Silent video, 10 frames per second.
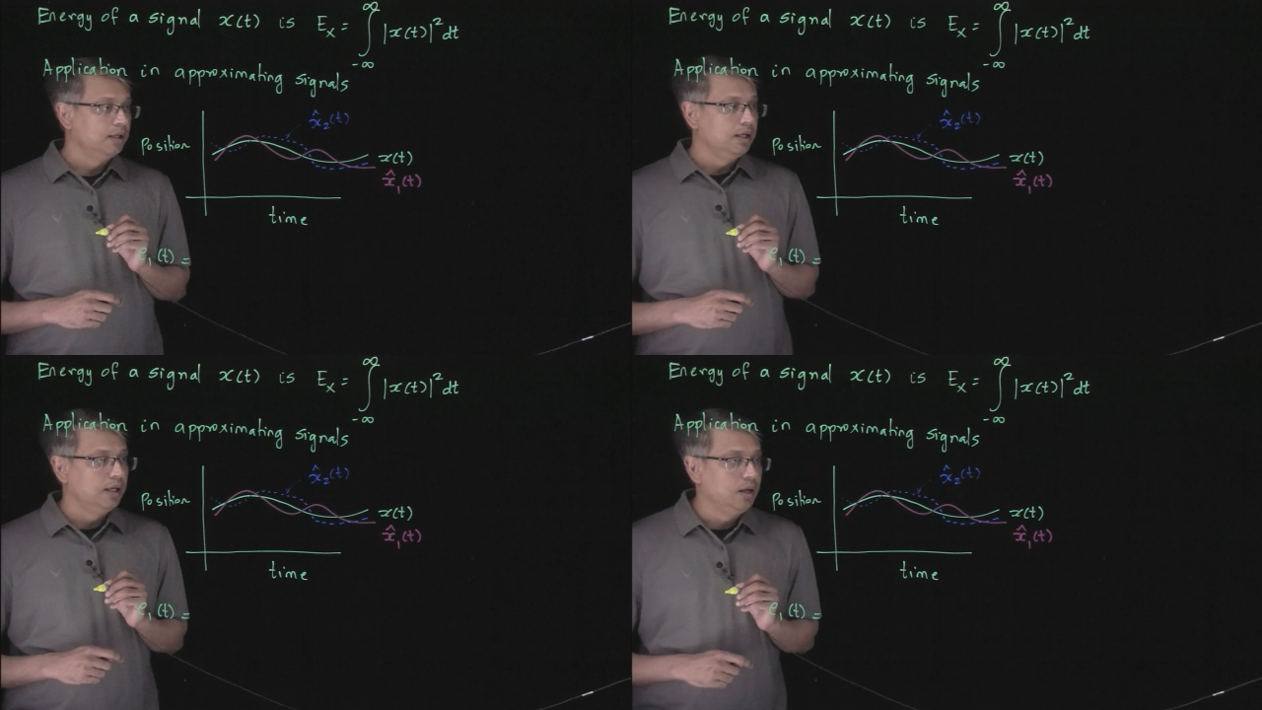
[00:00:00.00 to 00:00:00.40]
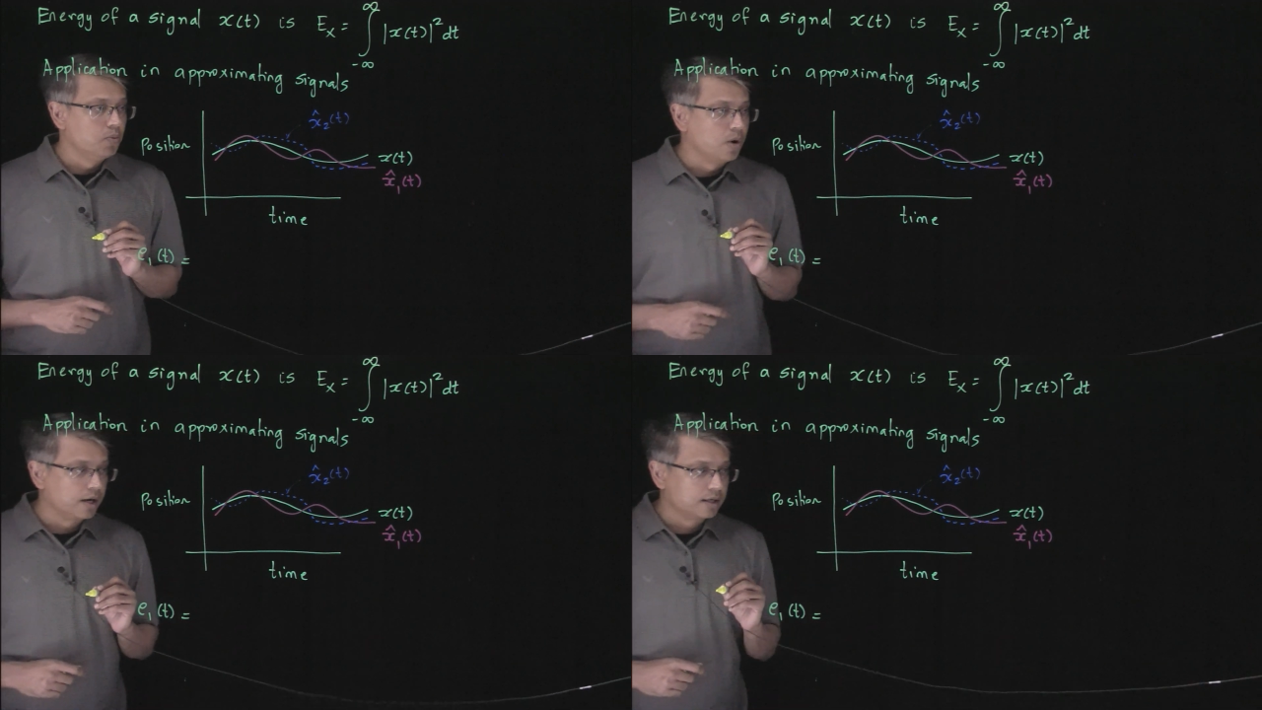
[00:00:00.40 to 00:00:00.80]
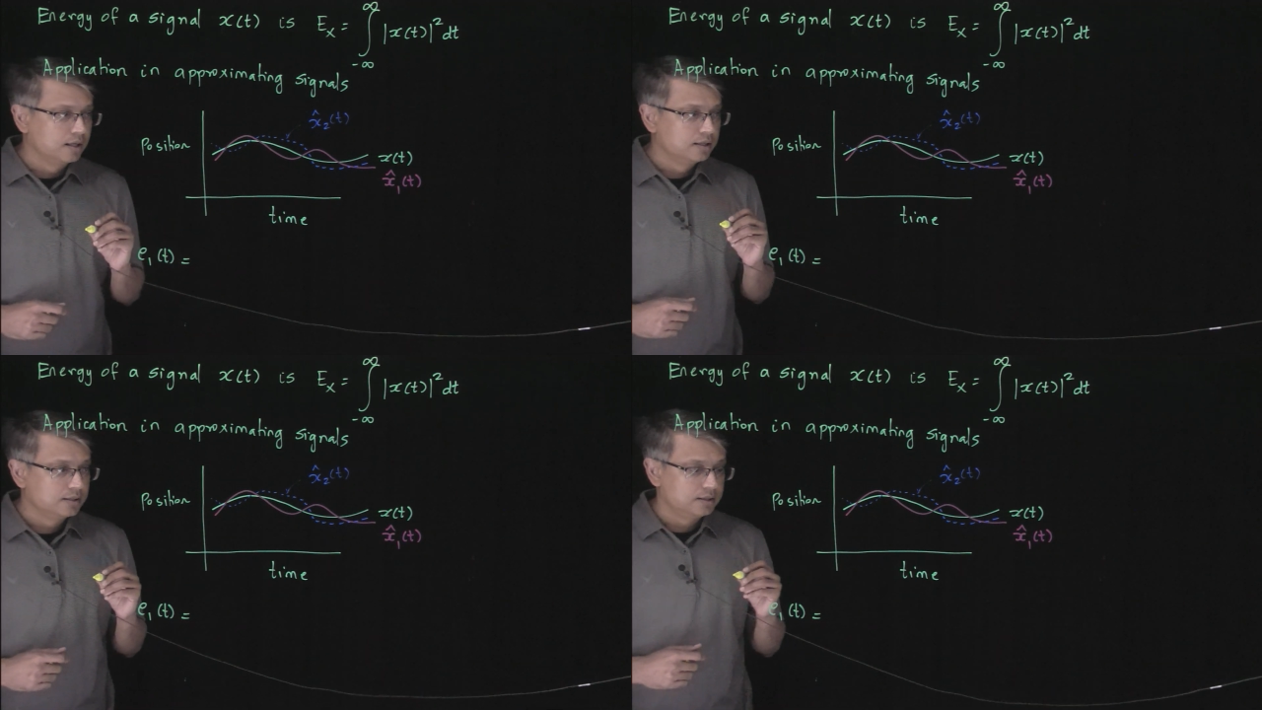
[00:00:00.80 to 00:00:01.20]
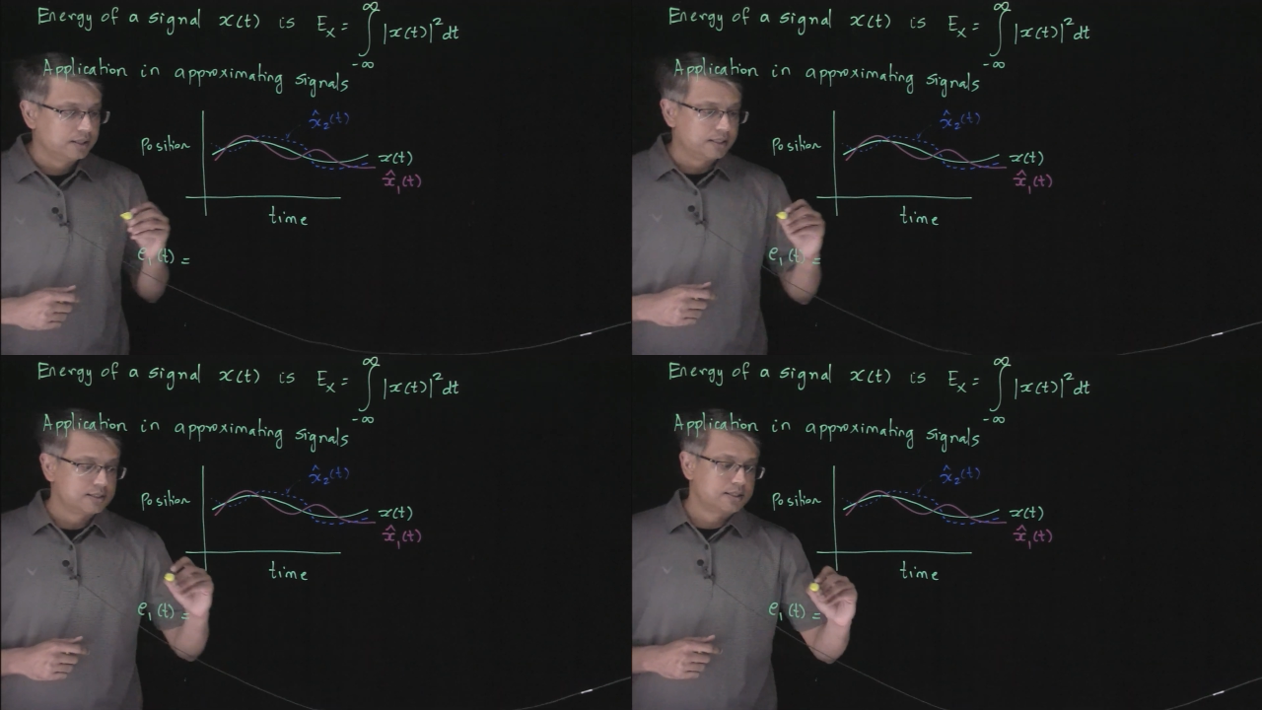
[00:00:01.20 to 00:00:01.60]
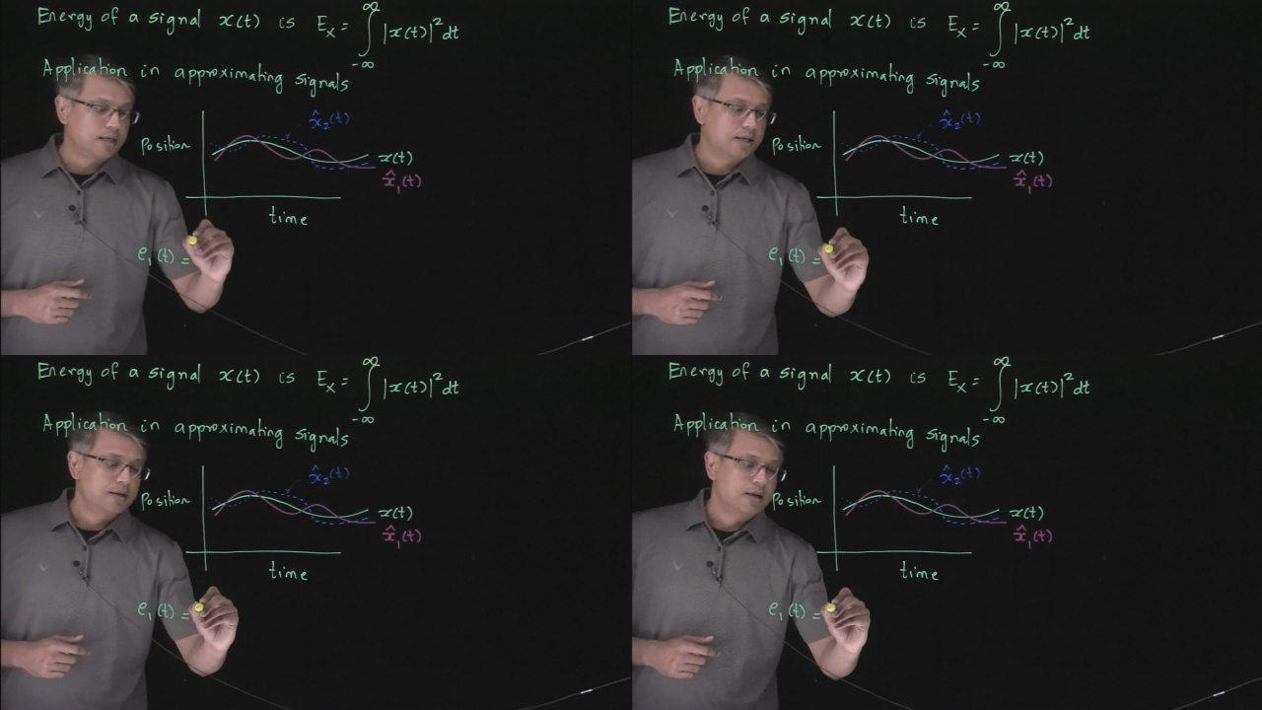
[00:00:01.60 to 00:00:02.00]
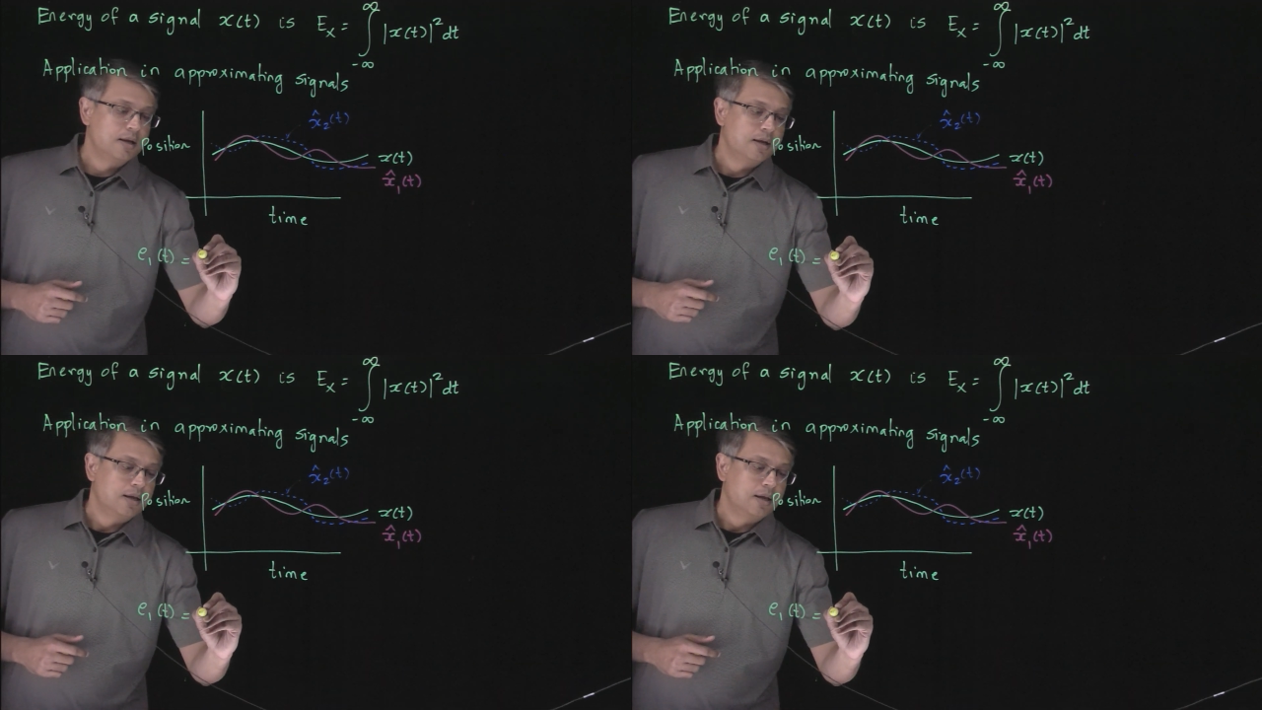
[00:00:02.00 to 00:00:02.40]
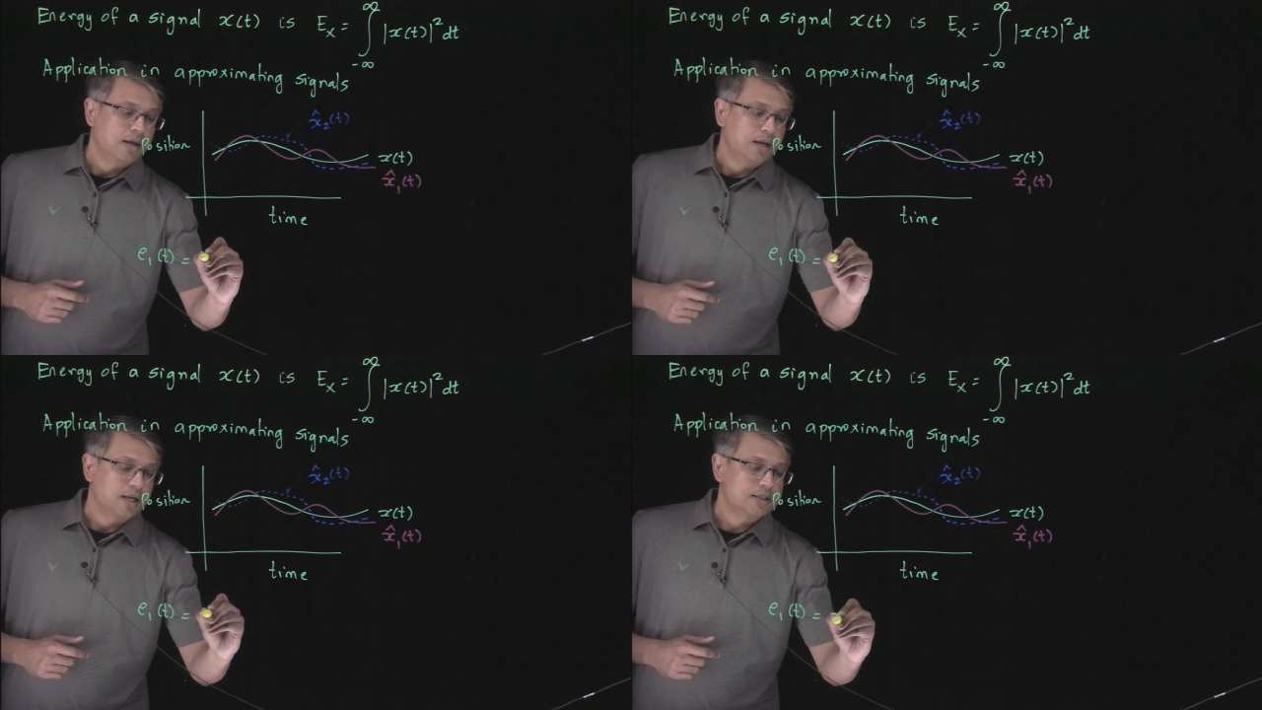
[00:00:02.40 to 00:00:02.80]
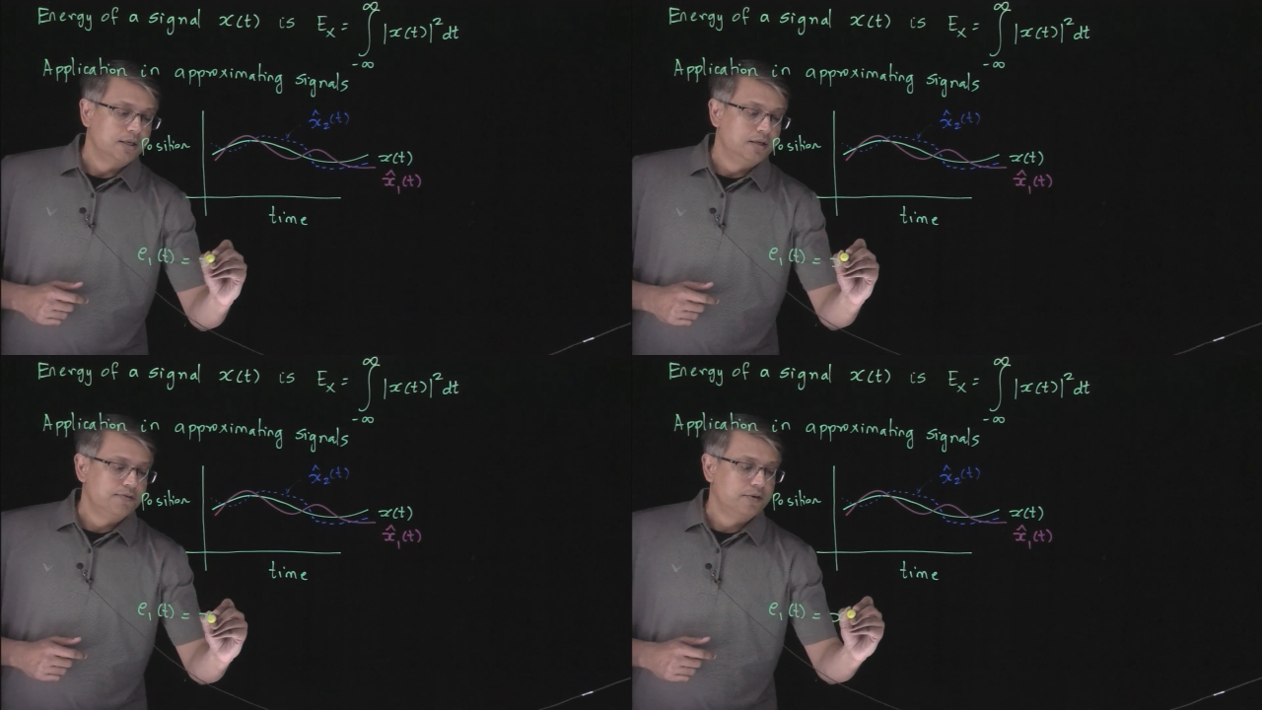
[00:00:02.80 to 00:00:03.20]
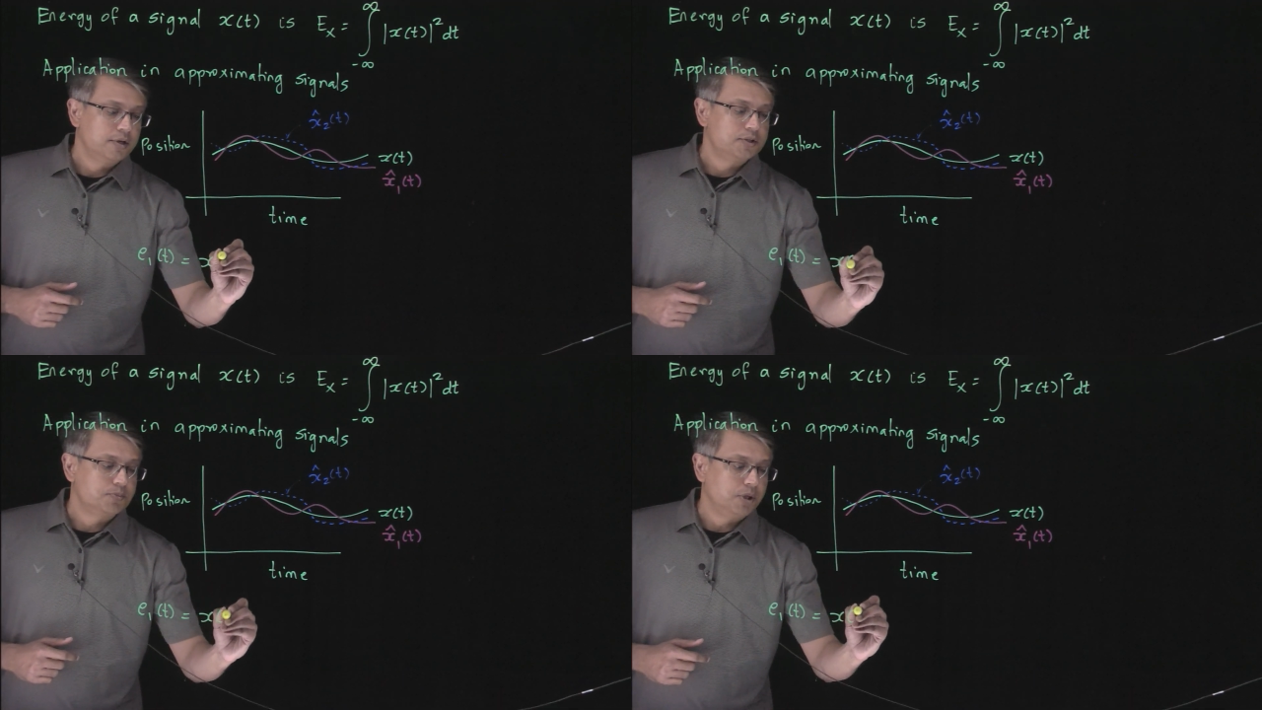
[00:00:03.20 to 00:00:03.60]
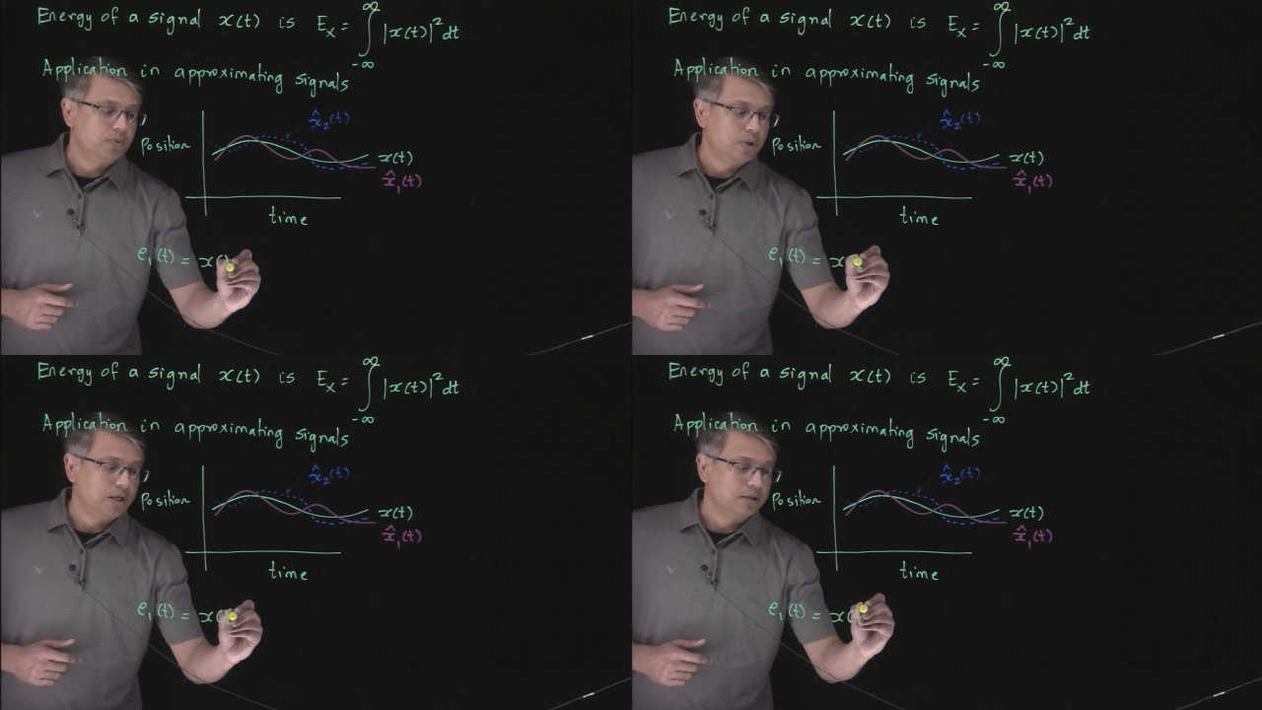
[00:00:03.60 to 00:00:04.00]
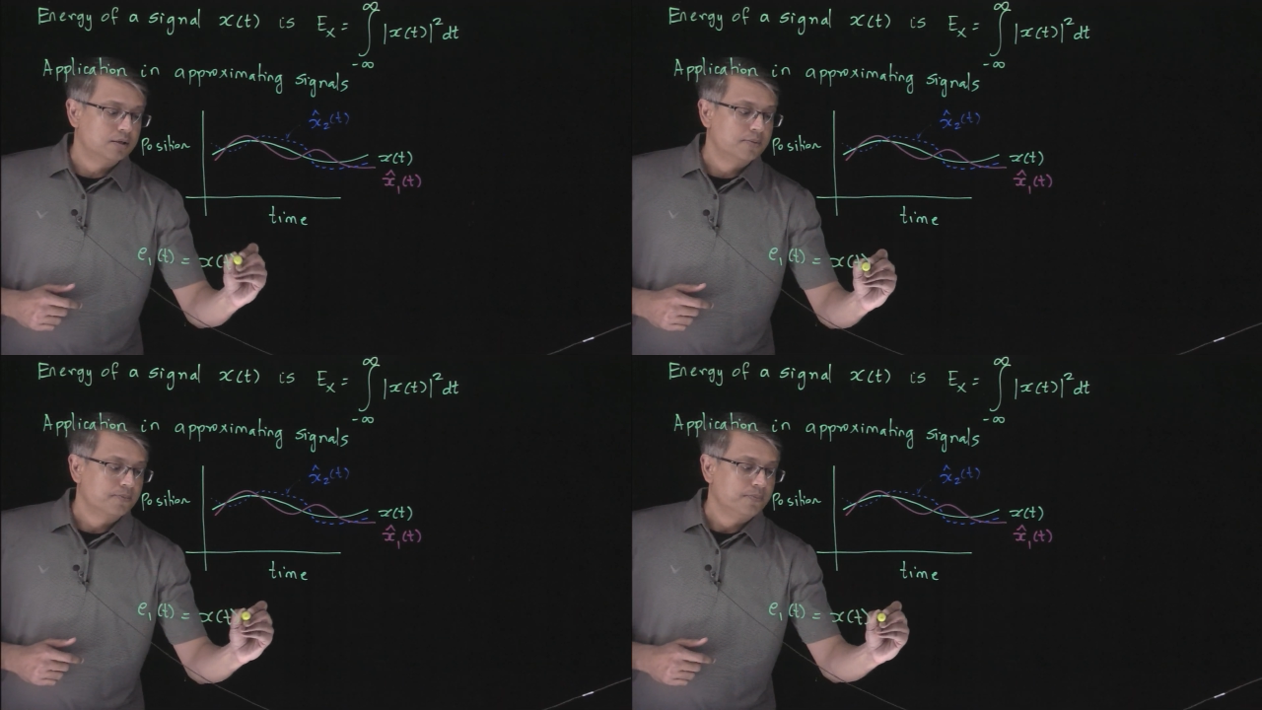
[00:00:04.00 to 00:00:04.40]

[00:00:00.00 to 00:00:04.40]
E1, let us say, as the difference between